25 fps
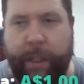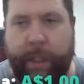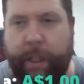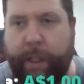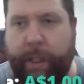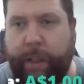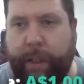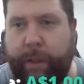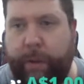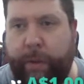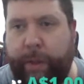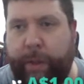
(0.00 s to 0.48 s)

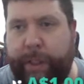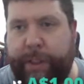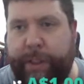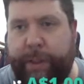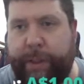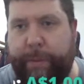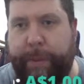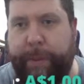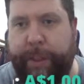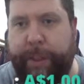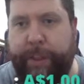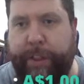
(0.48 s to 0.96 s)
cool
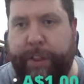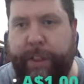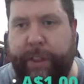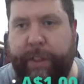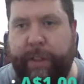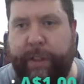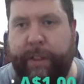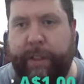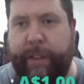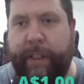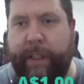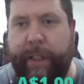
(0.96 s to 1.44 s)

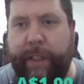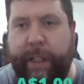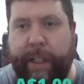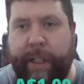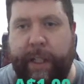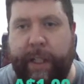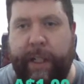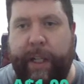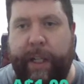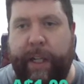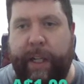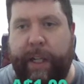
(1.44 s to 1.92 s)
distribution.
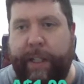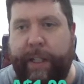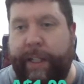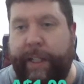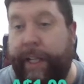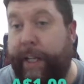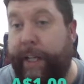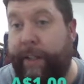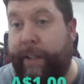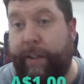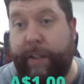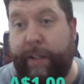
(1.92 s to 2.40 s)
And
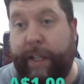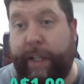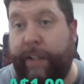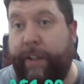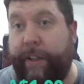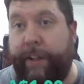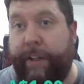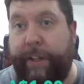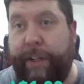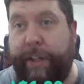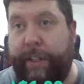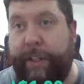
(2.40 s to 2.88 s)
then on other
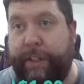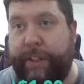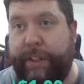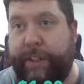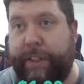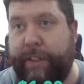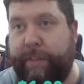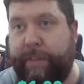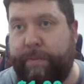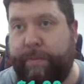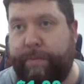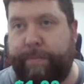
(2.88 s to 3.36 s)

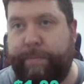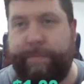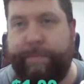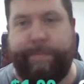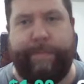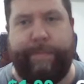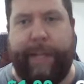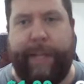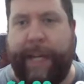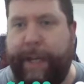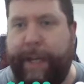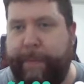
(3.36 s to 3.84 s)
news,
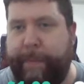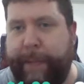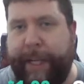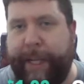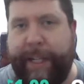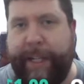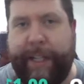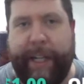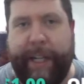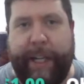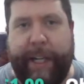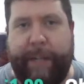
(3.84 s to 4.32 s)

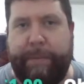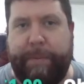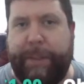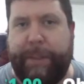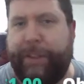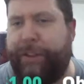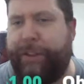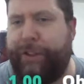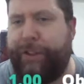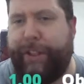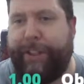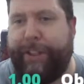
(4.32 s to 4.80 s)
EB Games
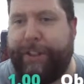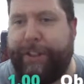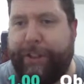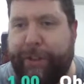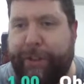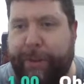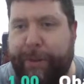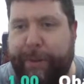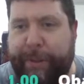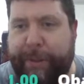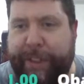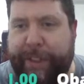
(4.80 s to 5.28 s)
is trying to
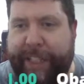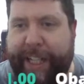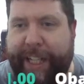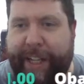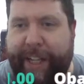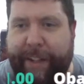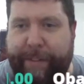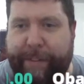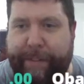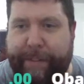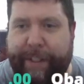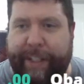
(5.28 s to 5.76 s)
screw us out
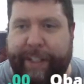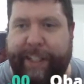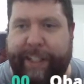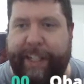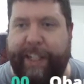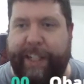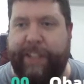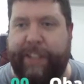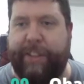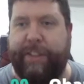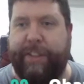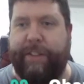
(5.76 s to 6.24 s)
of like an
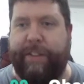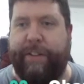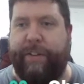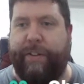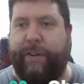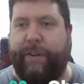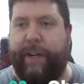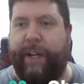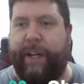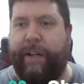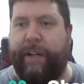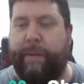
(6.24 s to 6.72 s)
extra
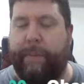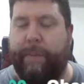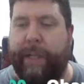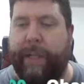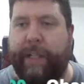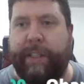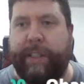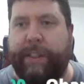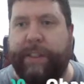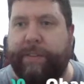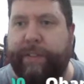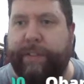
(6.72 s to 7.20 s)

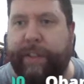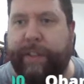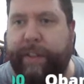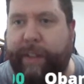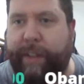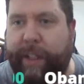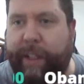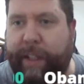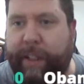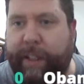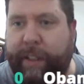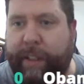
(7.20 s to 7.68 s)
$300
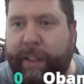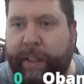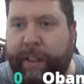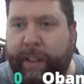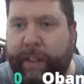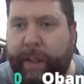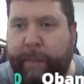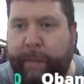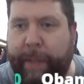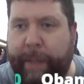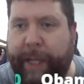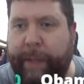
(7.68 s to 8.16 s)
for
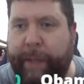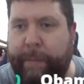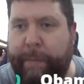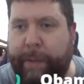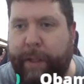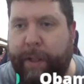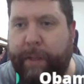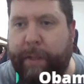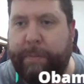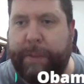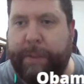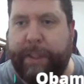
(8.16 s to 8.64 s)
a Mega
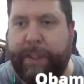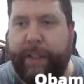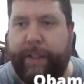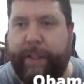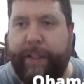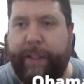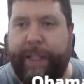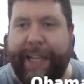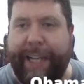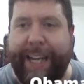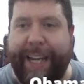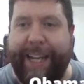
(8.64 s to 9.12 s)
Prime. So,
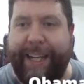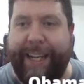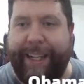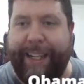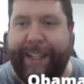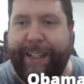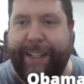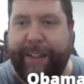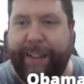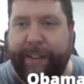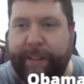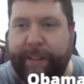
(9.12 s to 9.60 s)
yay.